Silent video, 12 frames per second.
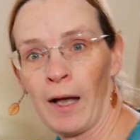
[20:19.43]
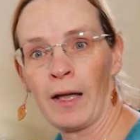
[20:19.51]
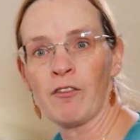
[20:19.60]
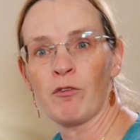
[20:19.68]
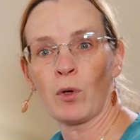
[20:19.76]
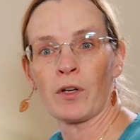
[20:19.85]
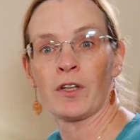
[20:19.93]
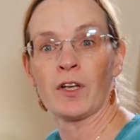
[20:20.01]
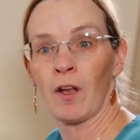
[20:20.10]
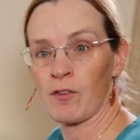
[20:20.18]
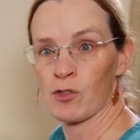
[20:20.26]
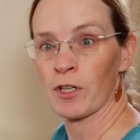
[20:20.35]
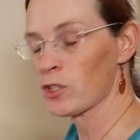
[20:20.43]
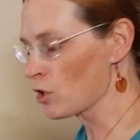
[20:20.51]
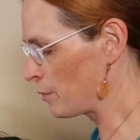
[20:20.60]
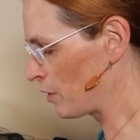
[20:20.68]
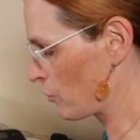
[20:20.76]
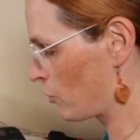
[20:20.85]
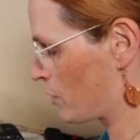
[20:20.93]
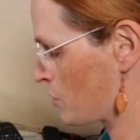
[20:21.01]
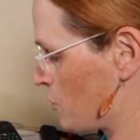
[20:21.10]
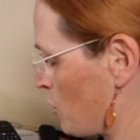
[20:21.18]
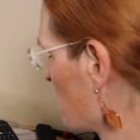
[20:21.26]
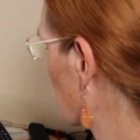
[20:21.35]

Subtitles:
I have more than enough shrink tubing for the rest of this